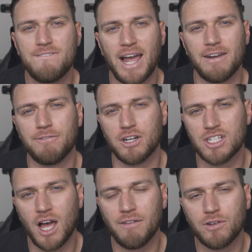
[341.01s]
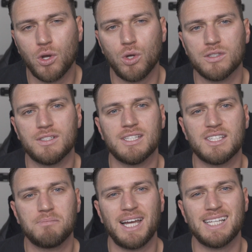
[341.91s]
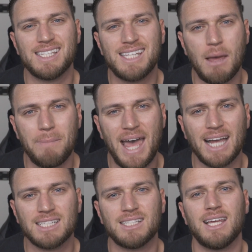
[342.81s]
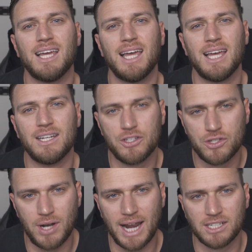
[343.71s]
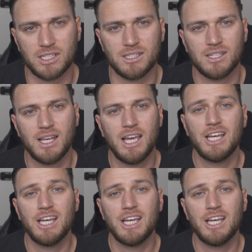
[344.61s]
fight for tough goals despite setbacks and distractions.